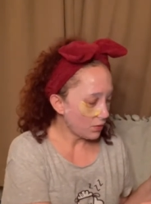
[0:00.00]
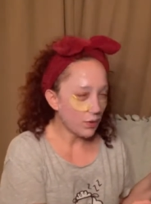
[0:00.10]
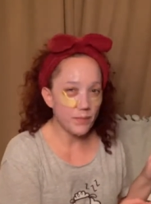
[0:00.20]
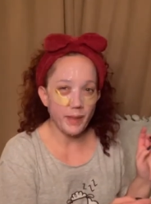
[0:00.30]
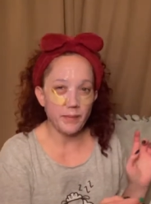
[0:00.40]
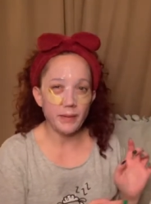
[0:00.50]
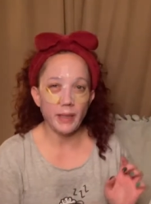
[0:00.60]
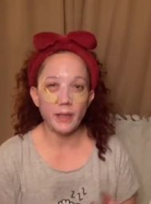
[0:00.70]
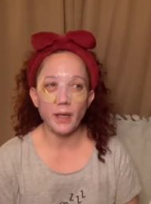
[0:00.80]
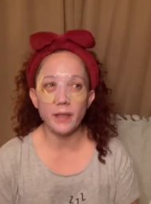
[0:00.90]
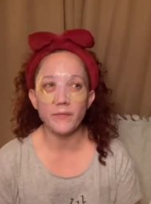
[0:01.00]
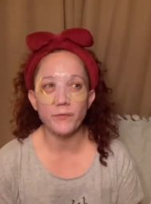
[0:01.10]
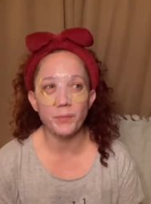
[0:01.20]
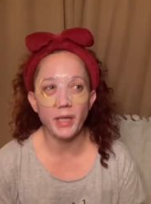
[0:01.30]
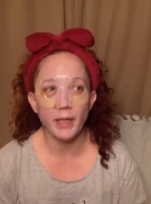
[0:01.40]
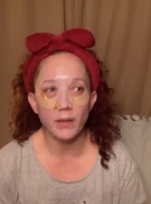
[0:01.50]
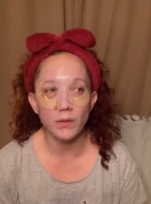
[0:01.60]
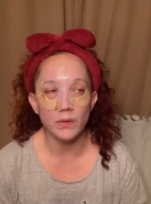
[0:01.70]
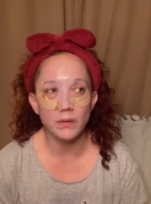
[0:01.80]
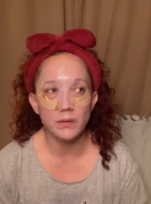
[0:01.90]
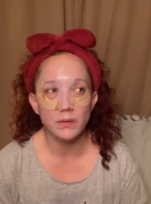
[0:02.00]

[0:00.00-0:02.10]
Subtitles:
Or maybe I got it from Carol.